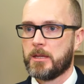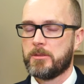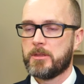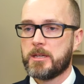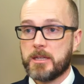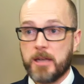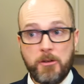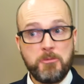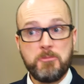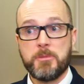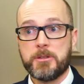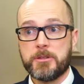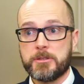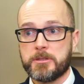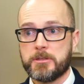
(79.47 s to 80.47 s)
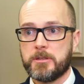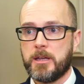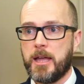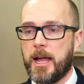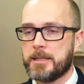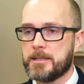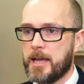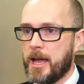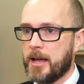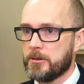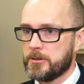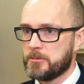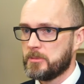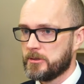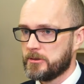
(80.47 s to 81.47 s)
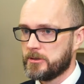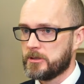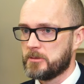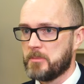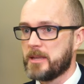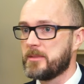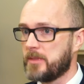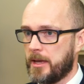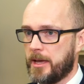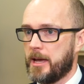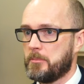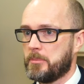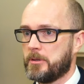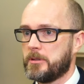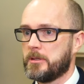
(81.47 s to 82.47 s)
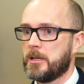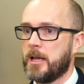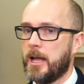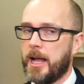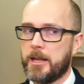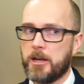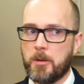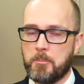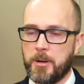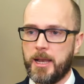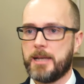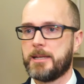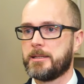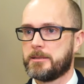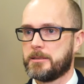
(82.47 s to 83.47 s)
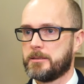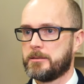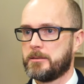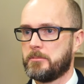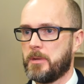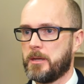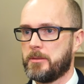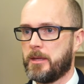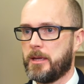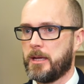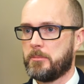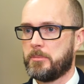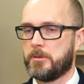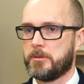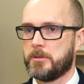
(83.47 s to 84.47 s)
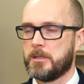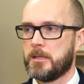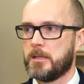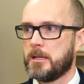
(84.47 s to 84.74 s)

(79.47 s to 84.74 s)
The government and house builders made that happen, and our planning system made that happen.